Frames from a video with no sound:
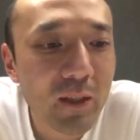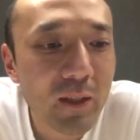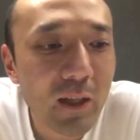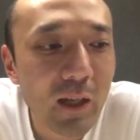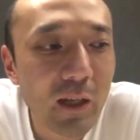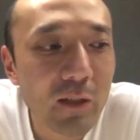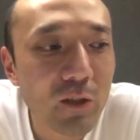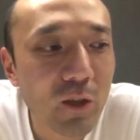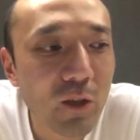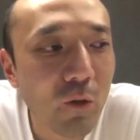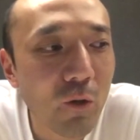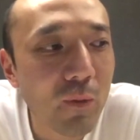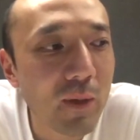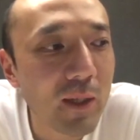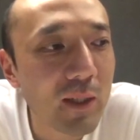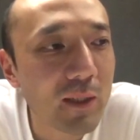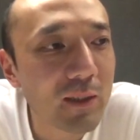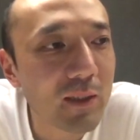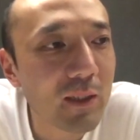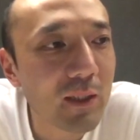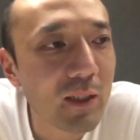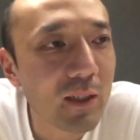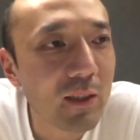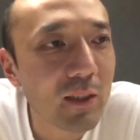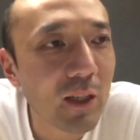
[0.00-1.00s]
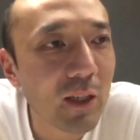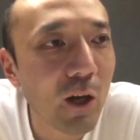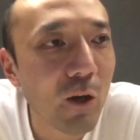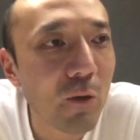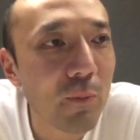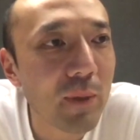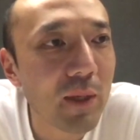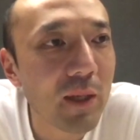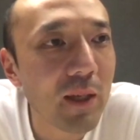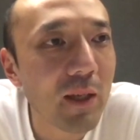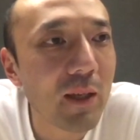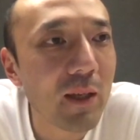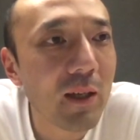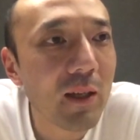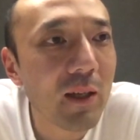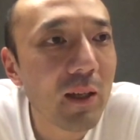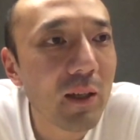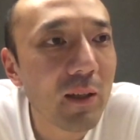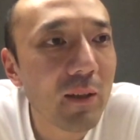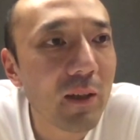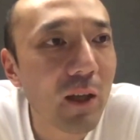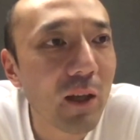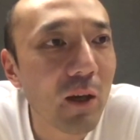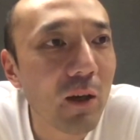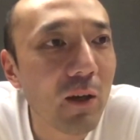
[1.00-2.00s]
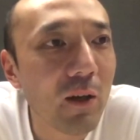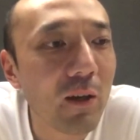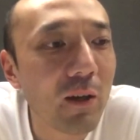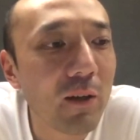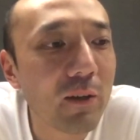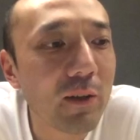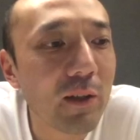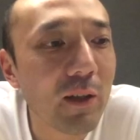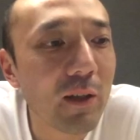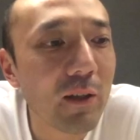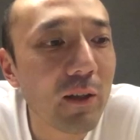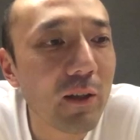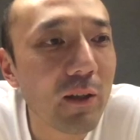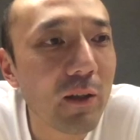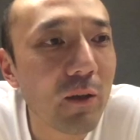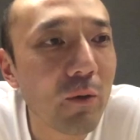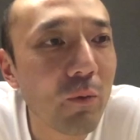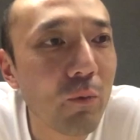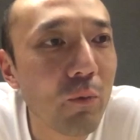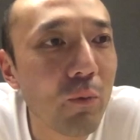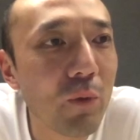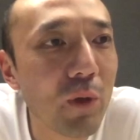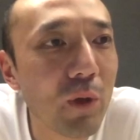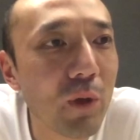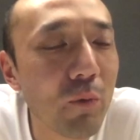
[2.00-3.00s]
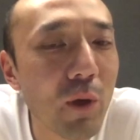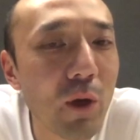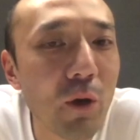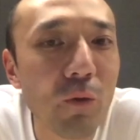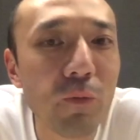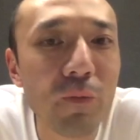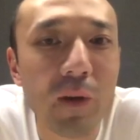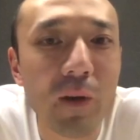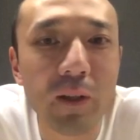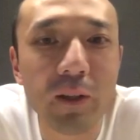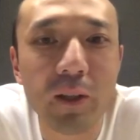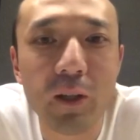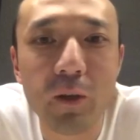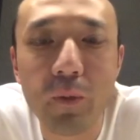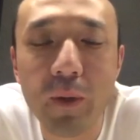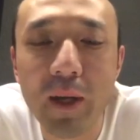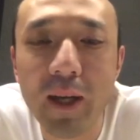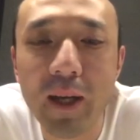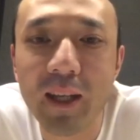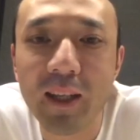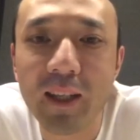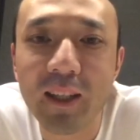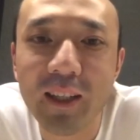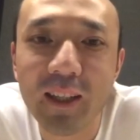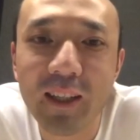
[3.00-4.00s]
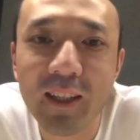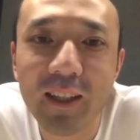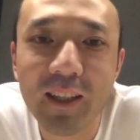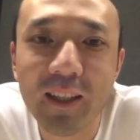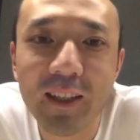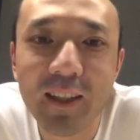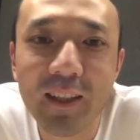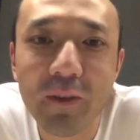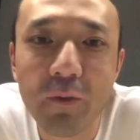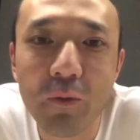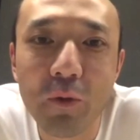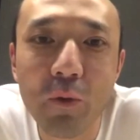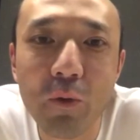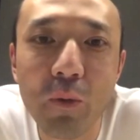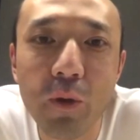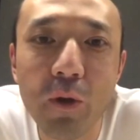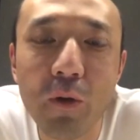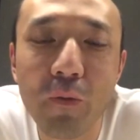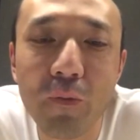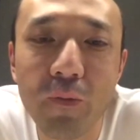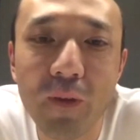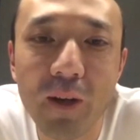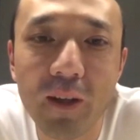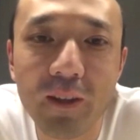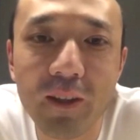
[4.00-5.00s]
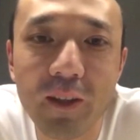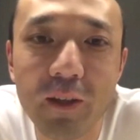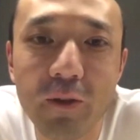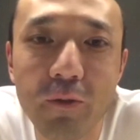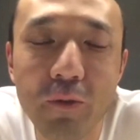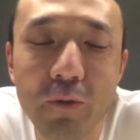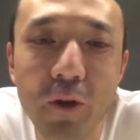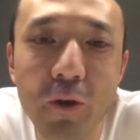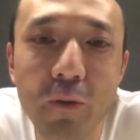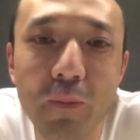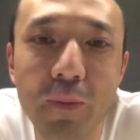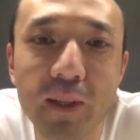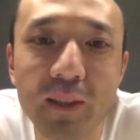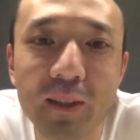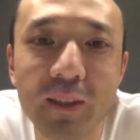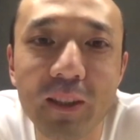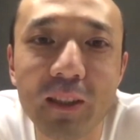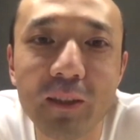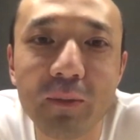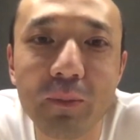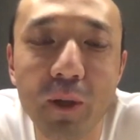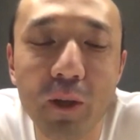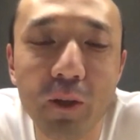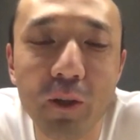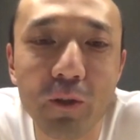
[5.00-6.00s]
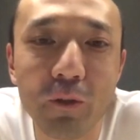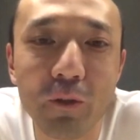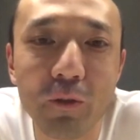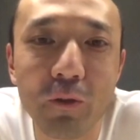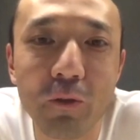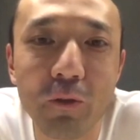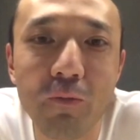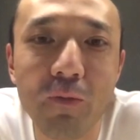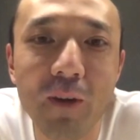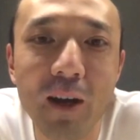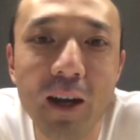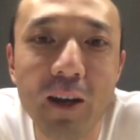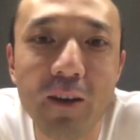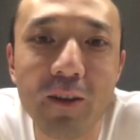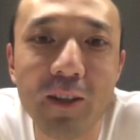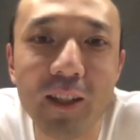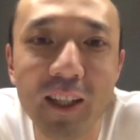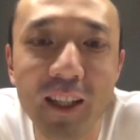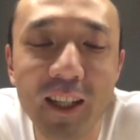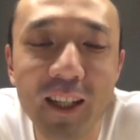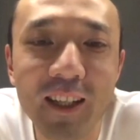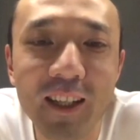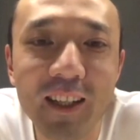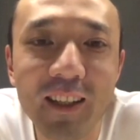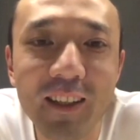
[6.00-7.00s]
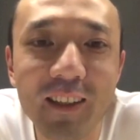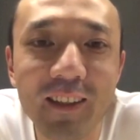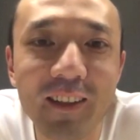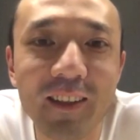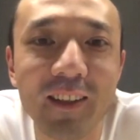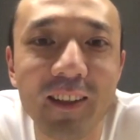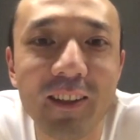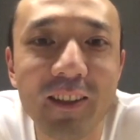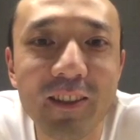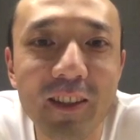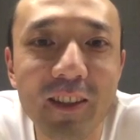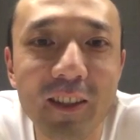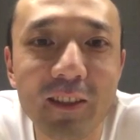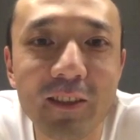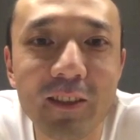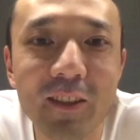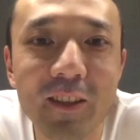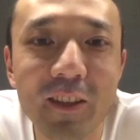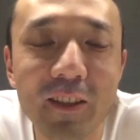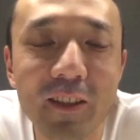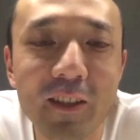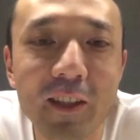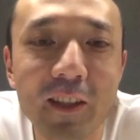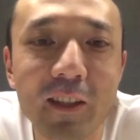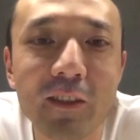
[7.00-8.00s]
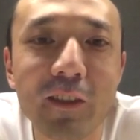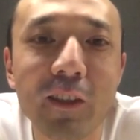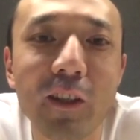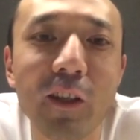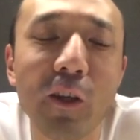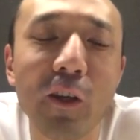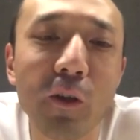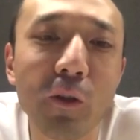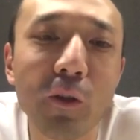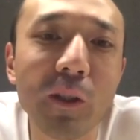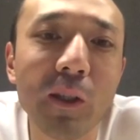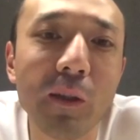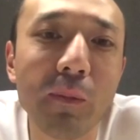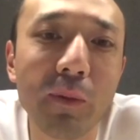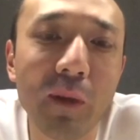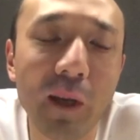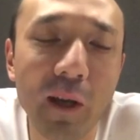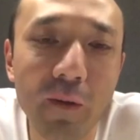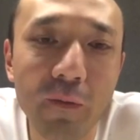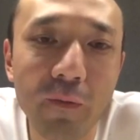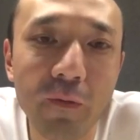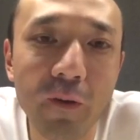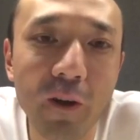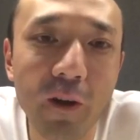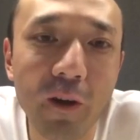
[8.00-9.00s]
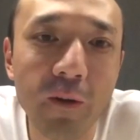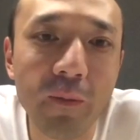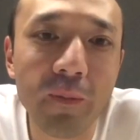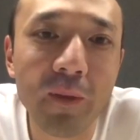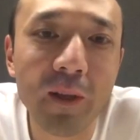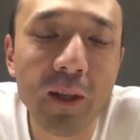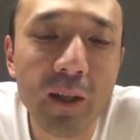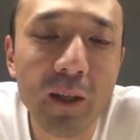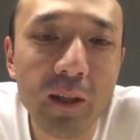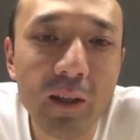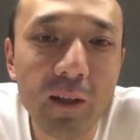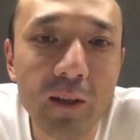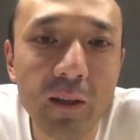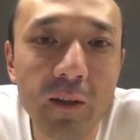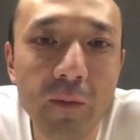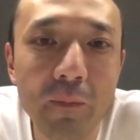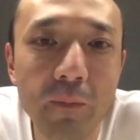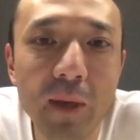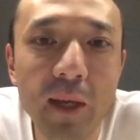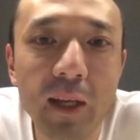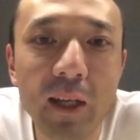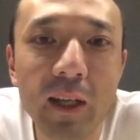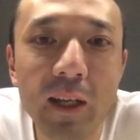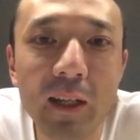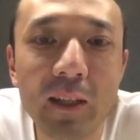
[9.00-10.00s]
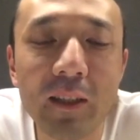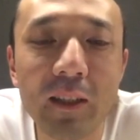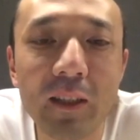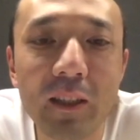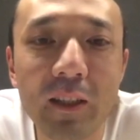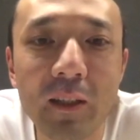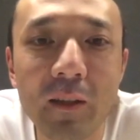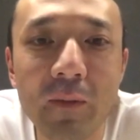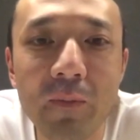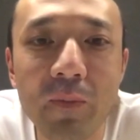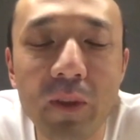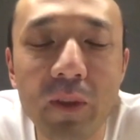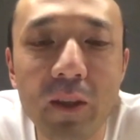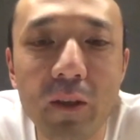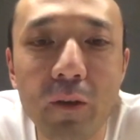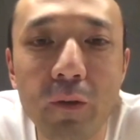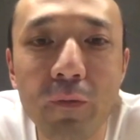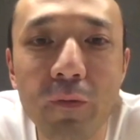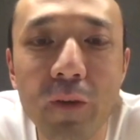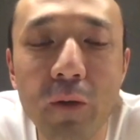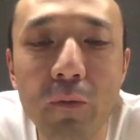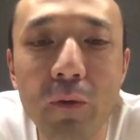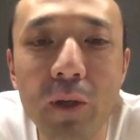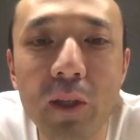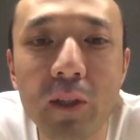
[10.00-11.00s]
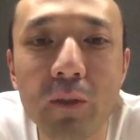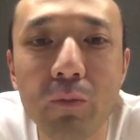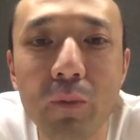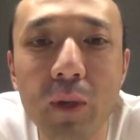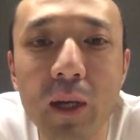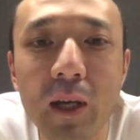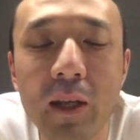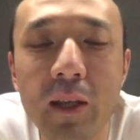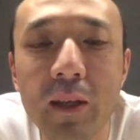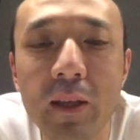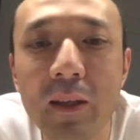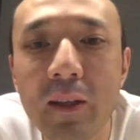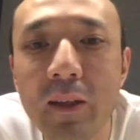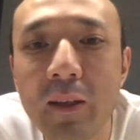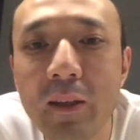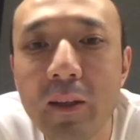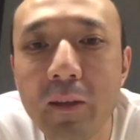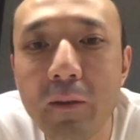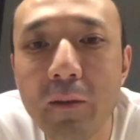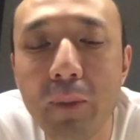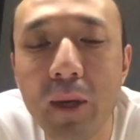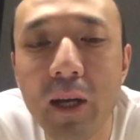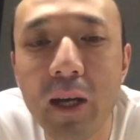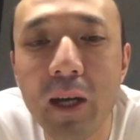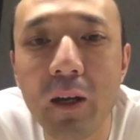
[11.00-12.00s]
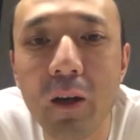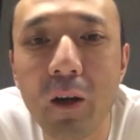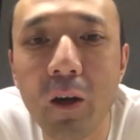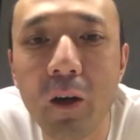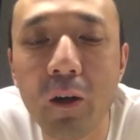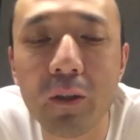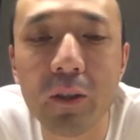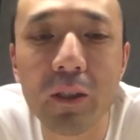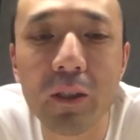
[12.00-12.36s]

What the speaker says: always told me that we will find a way. We will find a real business model. Don't worry. Just grow the platform, make it the favorite one by all the